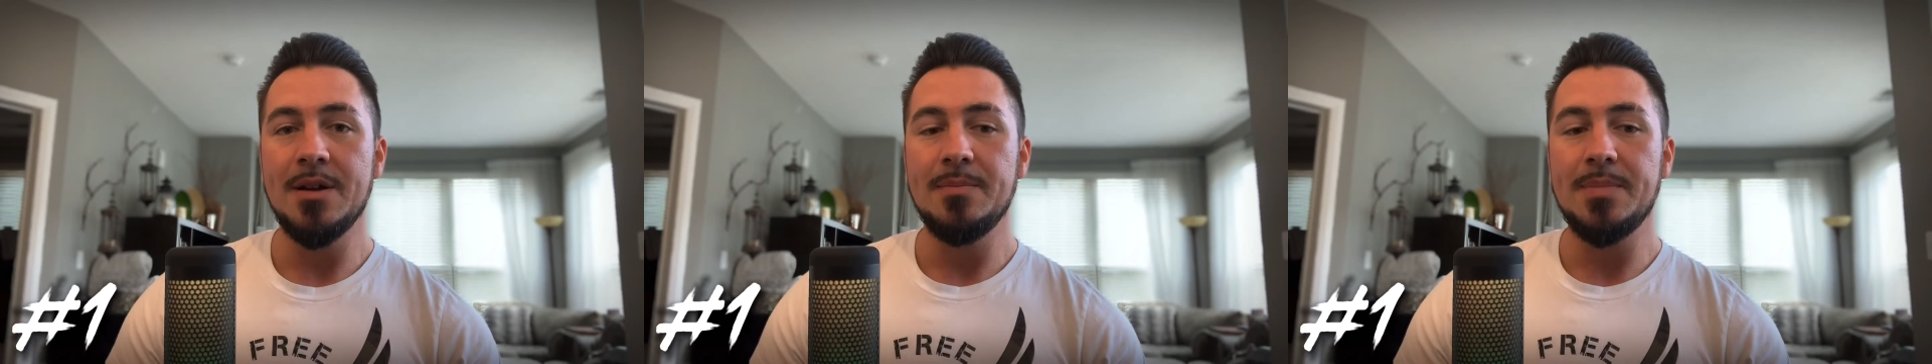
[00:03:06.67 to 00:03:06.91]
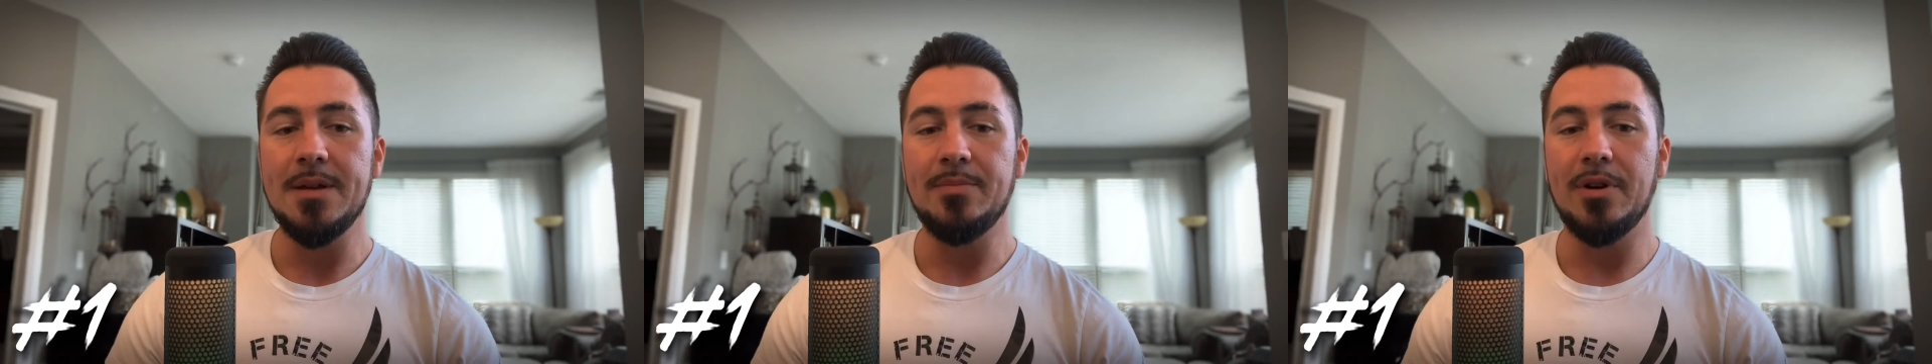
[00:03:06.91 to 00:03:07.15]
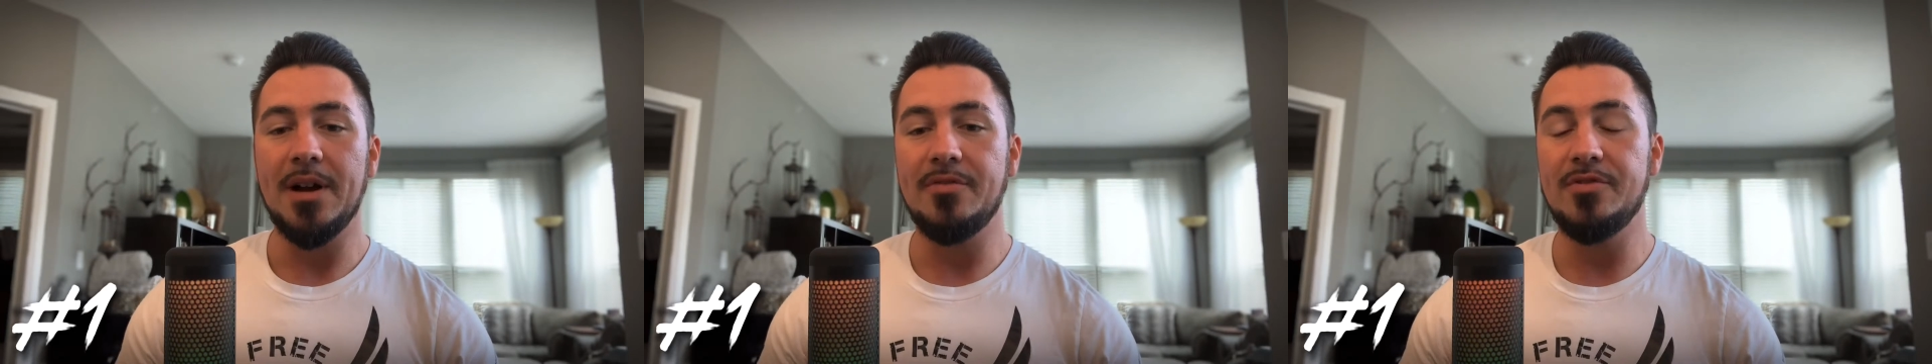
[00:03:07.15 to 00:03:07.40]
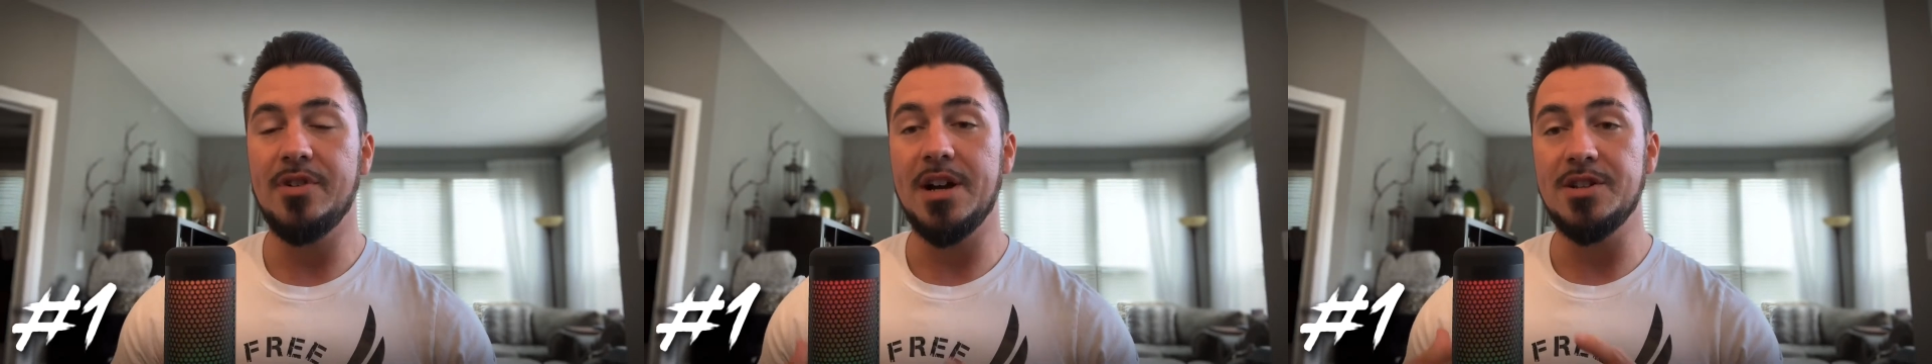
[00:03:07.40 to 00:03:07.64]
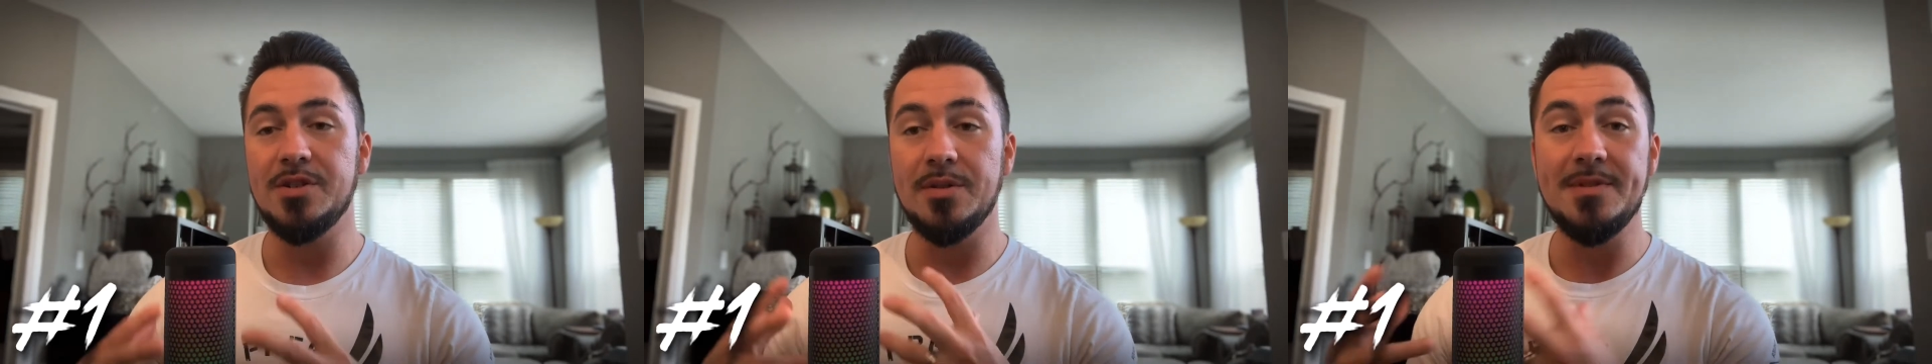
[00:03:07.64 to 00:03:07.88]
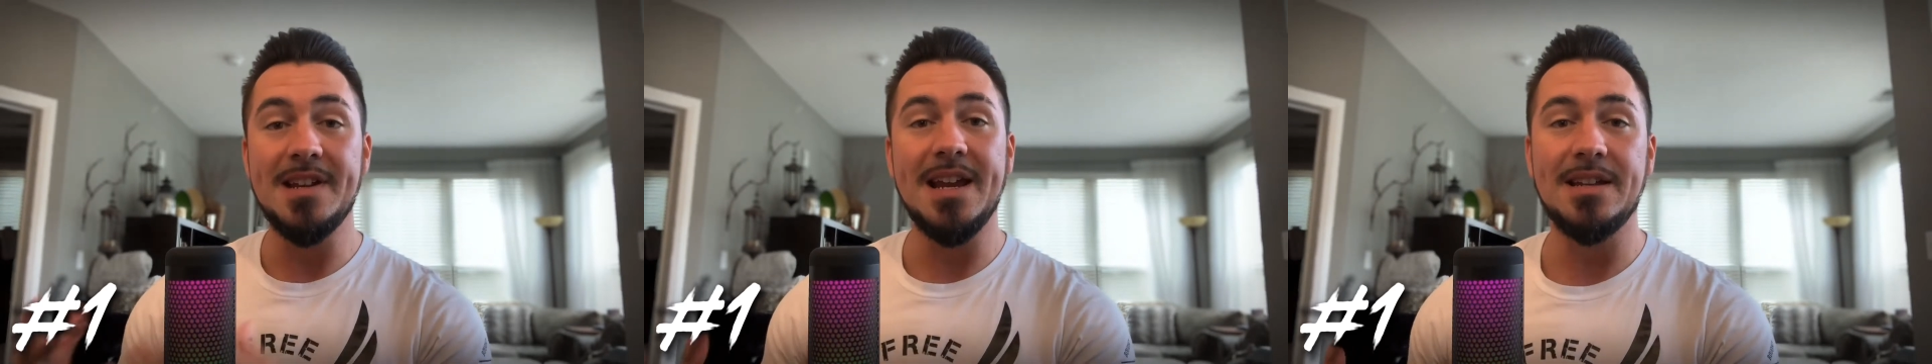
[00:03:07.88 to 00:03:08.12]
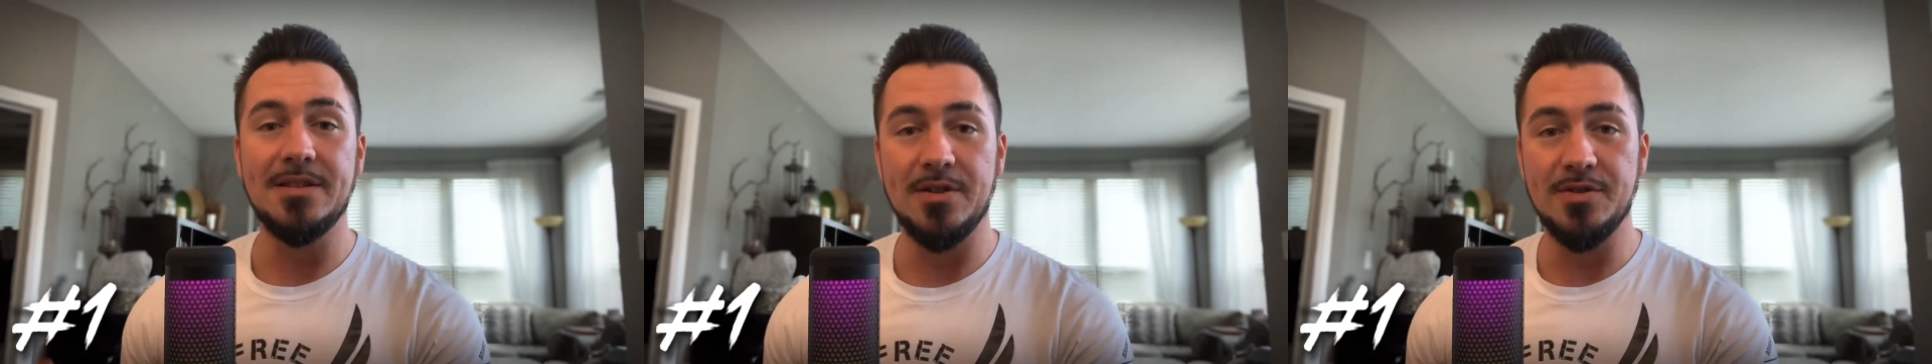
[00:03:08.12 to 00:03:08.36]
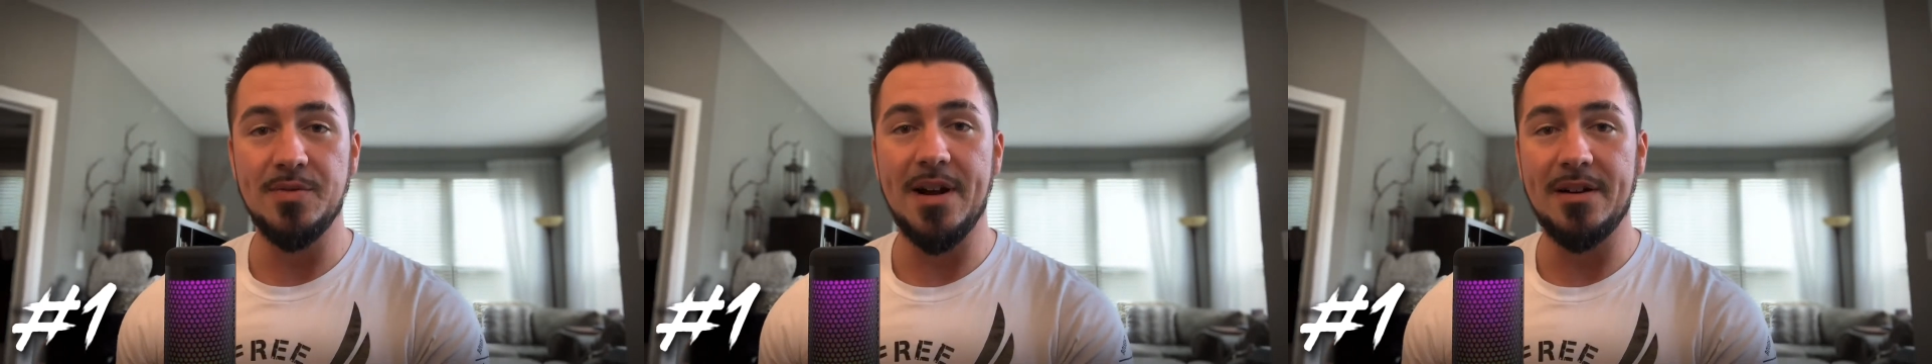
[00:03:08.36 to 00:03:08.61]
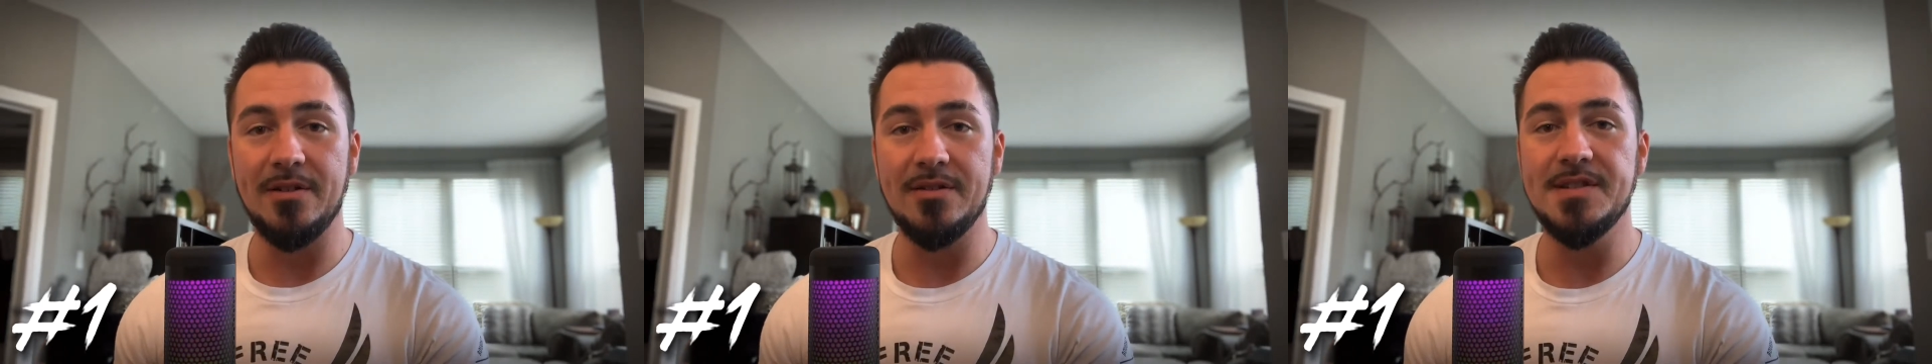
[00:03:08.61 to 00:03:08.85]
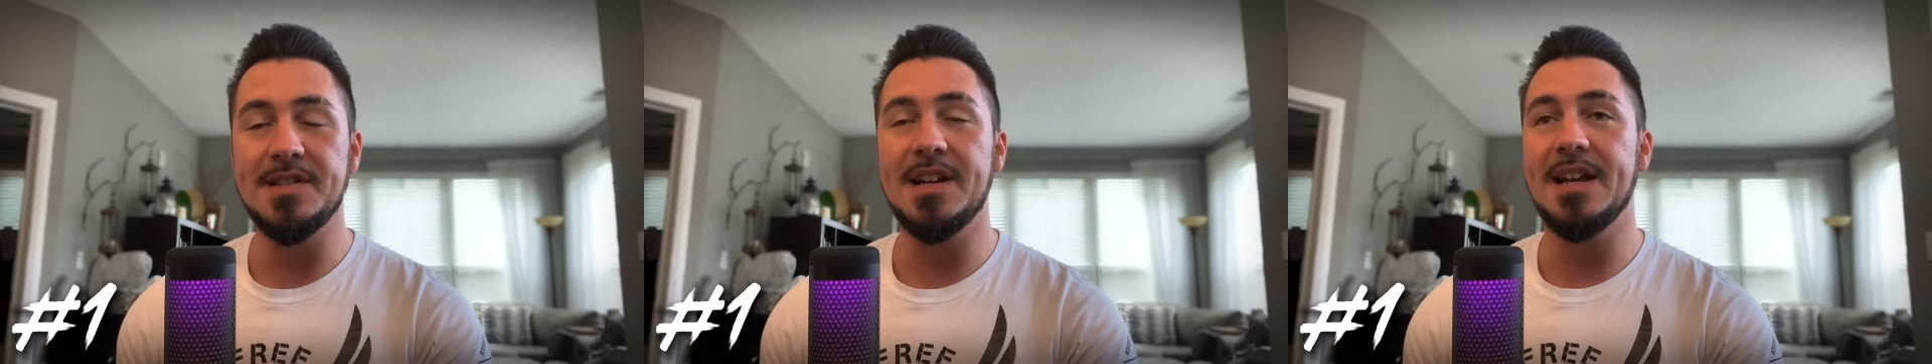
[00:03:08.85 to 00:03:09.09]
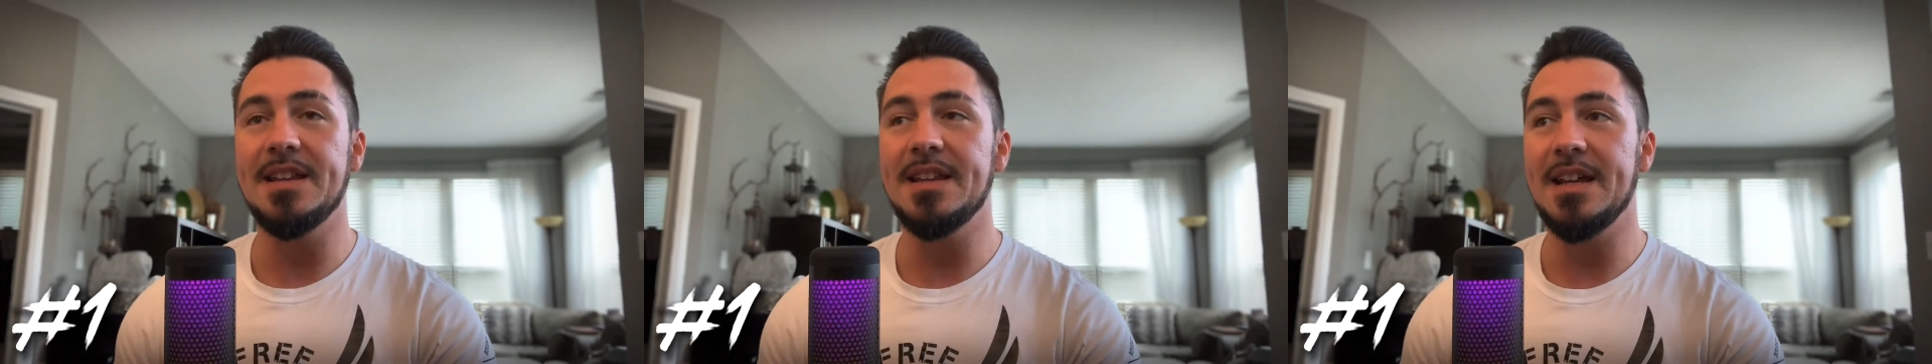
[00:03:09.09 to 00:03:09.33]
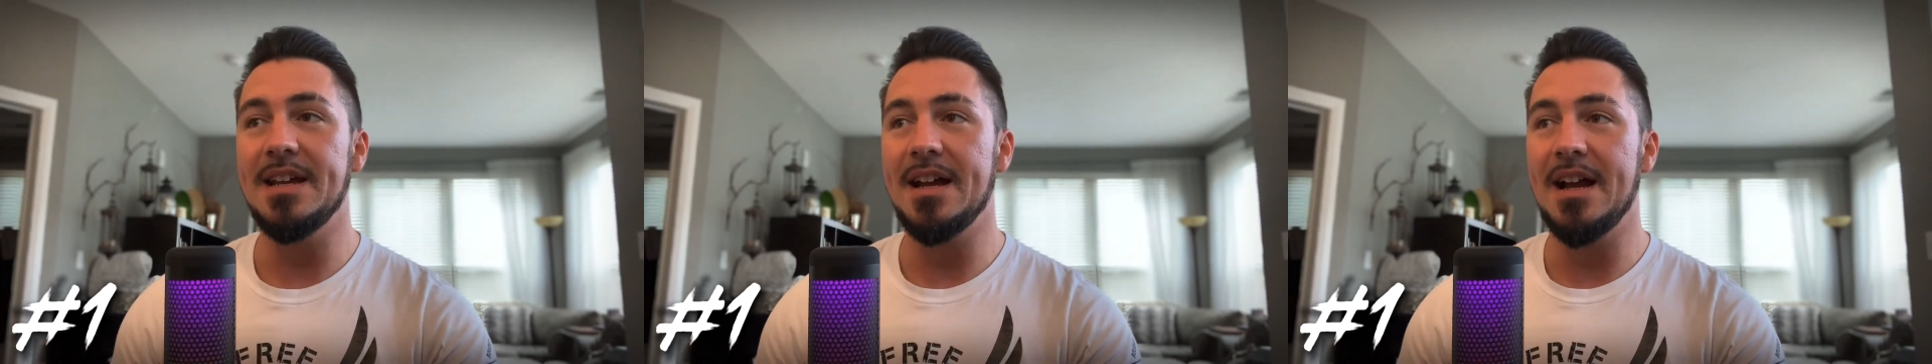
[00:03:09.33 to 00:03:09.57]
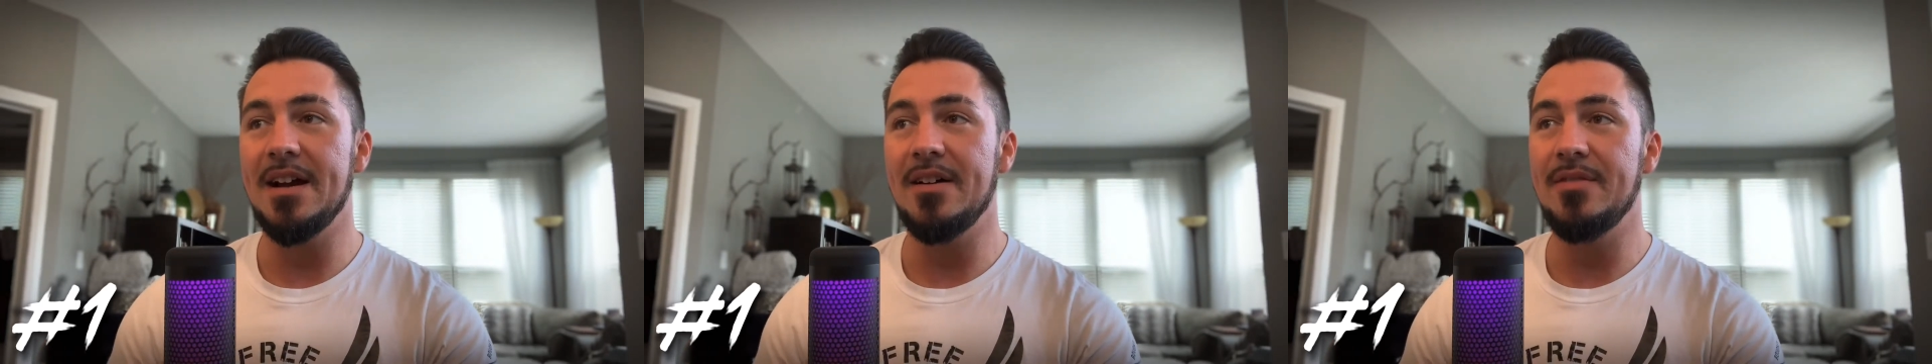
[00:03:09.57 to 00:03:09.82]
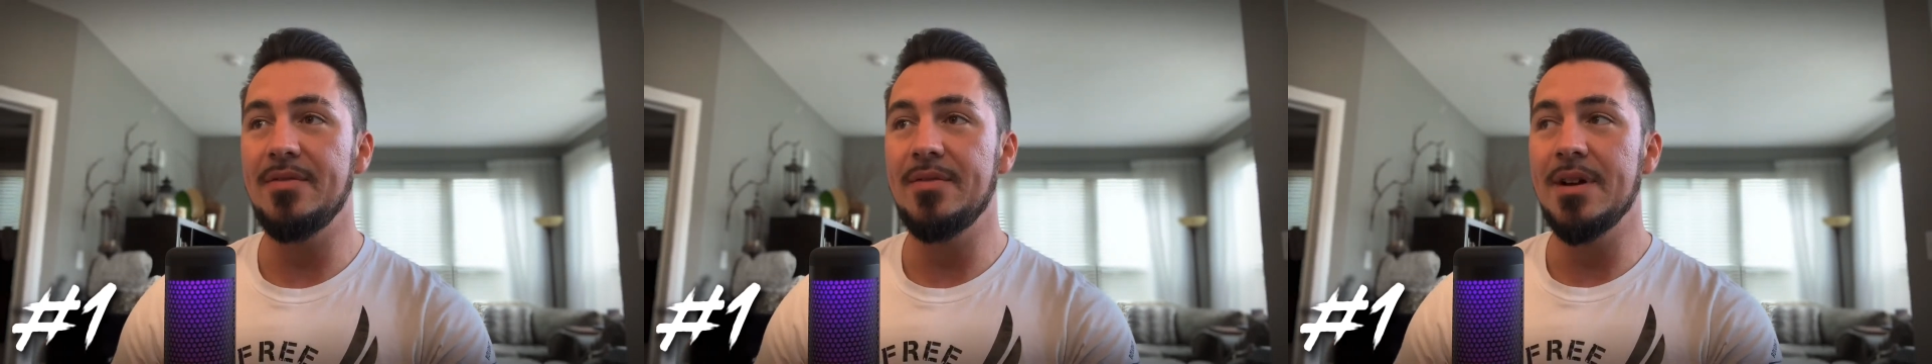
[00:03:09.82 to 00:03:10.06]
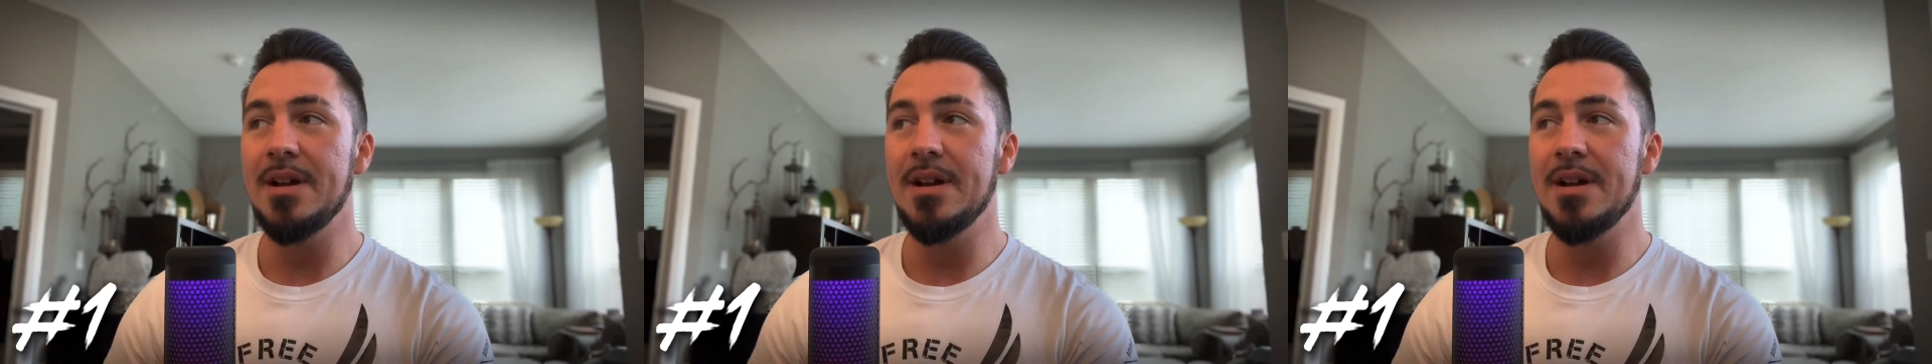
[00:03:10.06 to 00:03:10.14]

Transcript: people have tried to obtain those records and they have